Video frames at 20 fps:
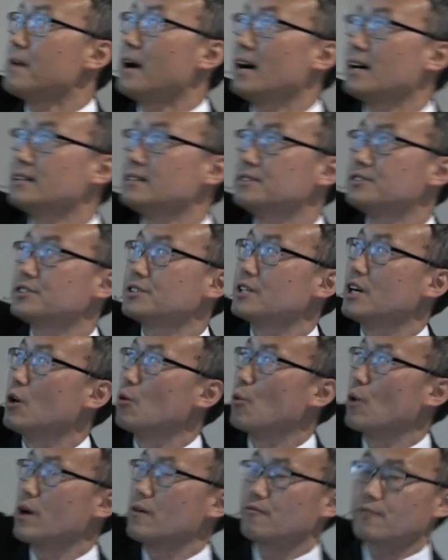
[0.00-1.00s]
miles
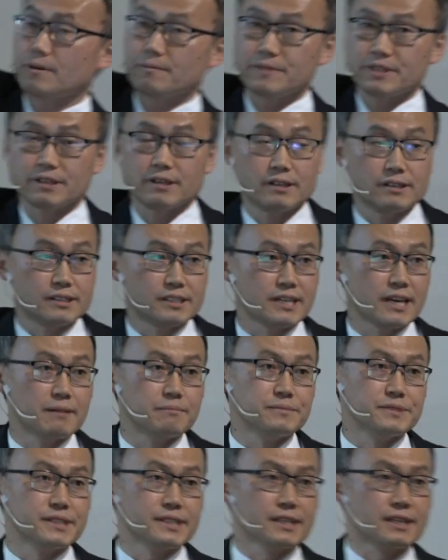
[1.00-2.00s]
away from the
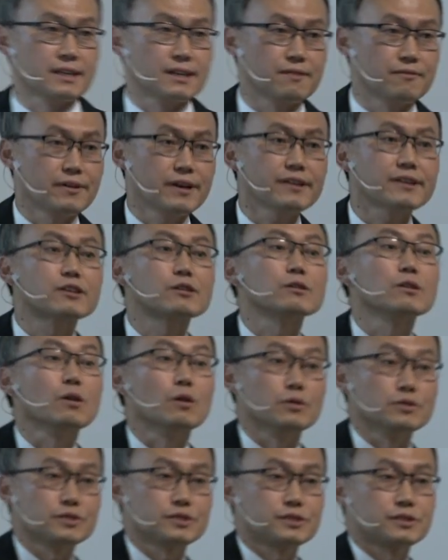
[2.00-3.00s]
DMZ, very
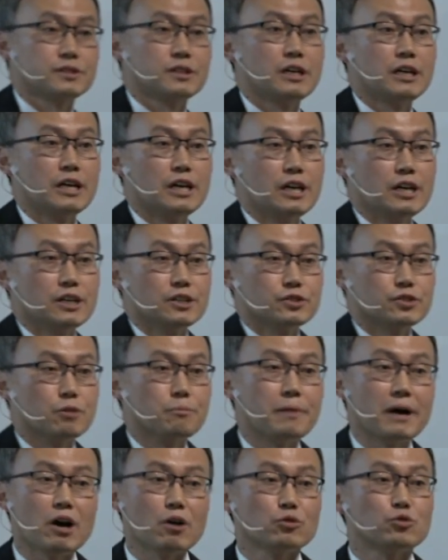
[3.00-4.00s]
close. So
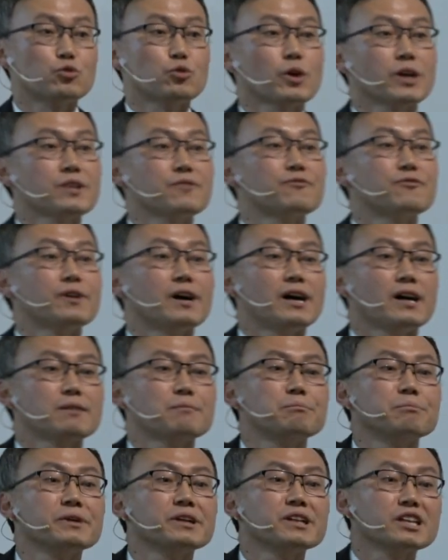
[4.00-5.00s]
about
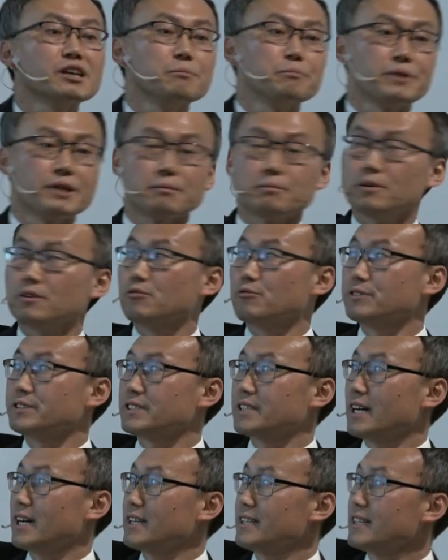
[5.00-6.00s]
25 million people
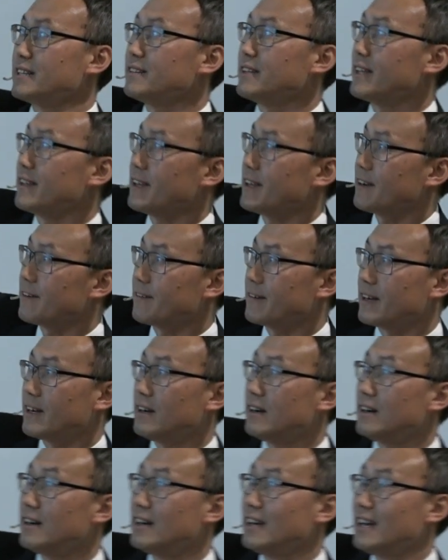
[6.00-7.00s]
reside in that
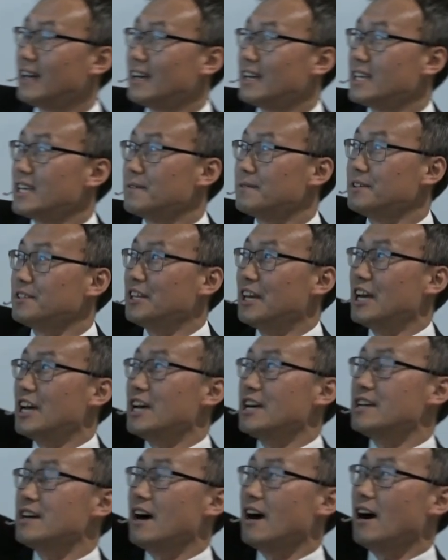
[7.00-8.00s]
area. Even
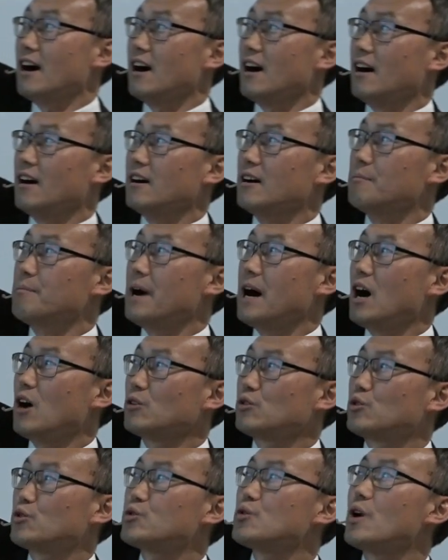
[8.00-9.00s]
uh,
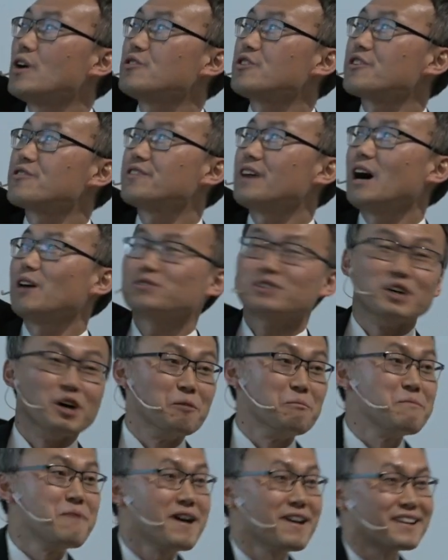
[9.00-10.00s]
about 200,000
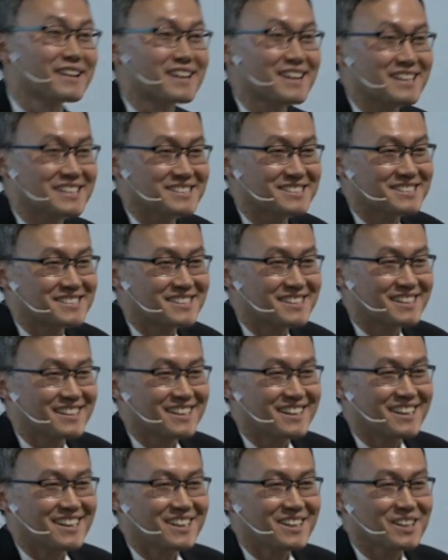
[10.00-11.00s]
Americans
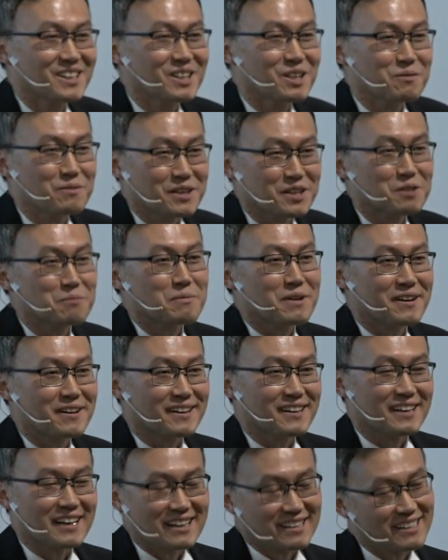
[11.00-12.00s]
live in,
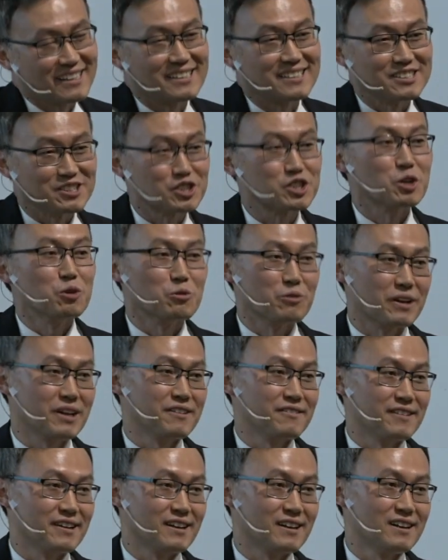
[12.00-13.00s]
Ameri uh, in Seoul
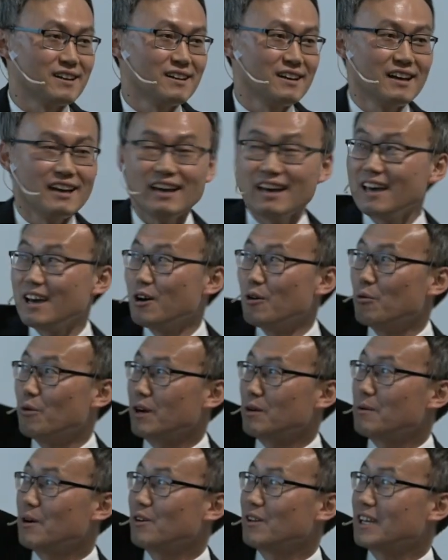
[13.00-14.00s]
area.
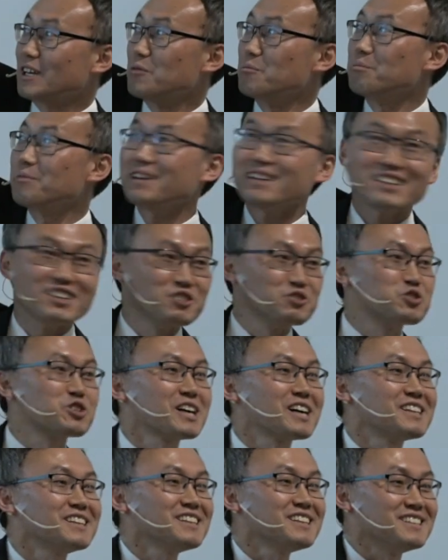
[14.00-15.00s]
What about like a million
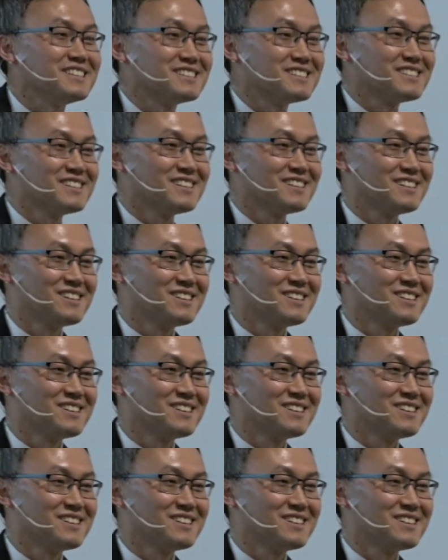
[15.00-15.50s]
Chinese?